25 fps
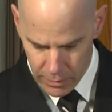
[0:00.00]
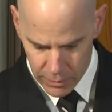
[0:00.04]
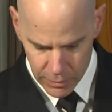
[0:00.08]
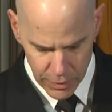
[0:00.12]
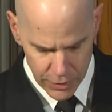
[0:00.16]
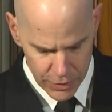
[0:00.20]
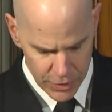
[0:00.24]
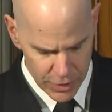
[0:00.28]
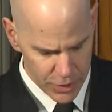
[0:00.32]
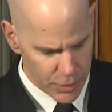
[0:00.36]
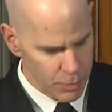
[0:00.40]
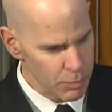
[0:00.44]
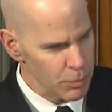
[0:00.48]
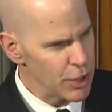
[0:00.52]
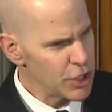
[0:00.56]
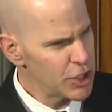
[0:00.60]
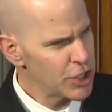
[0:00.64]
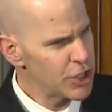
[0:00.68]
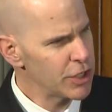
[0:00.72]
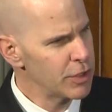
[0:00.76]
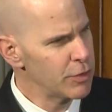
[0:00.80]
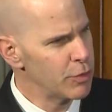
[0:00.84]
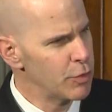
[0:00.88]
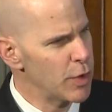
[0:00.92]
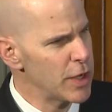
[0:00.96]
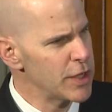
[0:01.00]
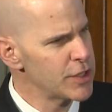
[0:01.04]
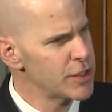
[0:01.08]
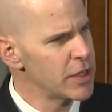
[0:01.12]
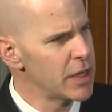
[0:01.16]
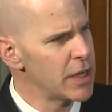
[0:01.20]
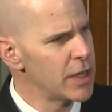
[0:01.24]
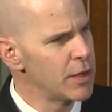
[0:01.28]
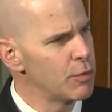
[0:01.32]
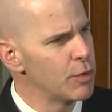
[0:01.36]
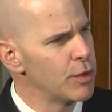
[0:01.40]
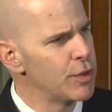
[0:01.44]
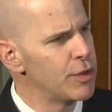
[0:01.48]
Does this mission
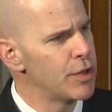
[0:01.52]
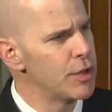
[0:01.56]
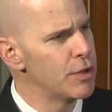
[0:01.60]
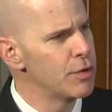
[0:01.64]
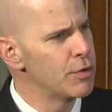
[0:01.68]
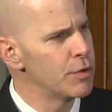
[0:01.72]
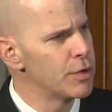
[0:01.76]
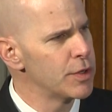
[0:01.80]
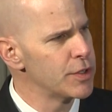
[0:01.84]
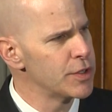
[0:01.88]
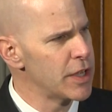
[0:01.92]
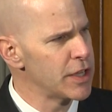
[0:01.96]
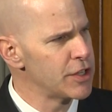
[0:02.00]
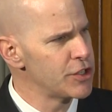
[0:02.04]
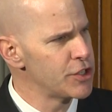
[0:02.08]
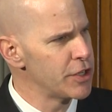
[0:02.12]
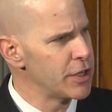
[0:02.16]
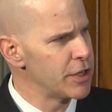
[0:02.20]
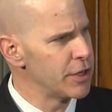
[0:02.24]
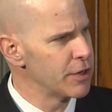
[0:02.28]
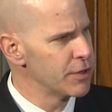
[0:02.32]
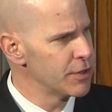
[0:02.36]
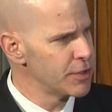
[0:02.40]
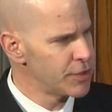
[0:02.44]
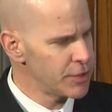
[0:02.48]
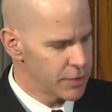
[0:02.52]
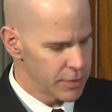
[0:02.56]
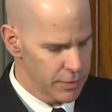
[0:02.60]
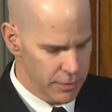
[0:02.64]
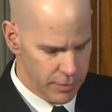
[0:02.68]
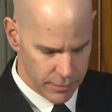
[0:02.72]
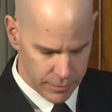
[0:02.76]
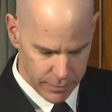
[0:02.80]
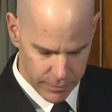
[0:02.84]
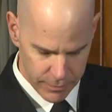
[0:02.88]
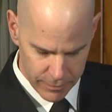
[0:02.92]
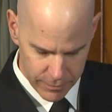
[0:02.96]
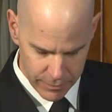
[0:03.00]
resonate with you as engineers?
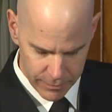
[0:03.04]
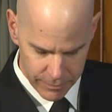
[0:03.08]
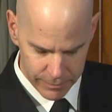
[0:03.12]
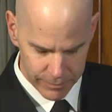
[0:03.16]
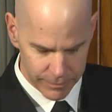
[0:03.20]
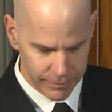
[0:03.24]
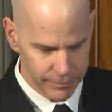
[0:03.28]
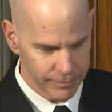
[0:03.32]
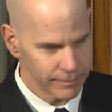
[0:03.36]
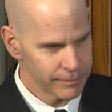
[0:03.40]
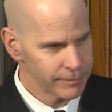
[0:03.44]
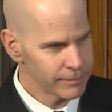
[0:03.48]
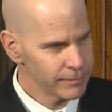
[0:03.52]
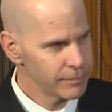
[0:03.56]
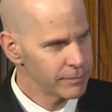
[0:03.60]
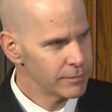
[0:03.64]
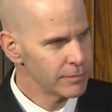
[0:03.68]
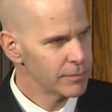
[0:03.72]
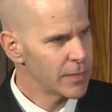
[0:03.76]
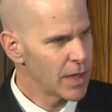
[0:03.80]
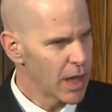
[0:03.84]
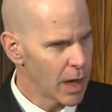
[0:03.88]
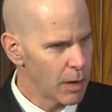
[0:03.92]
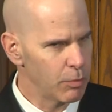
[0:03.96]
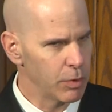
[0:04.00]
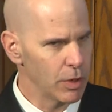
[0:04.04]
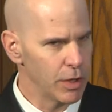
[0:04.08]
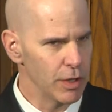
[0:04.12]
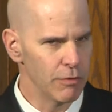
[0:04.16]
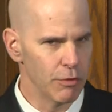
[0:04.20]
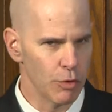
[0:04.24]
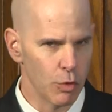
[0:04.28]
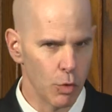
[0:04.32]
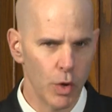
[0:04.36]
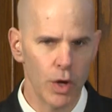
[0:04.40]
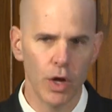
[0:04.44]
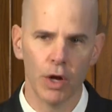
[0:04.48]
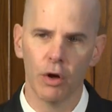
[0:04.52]
I believe
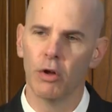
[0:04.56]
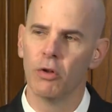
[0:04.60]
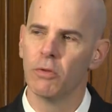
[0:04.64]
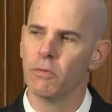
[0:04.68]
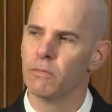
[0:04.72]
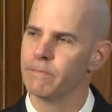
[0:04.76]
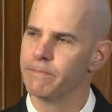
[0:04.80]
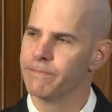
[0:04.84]
it will.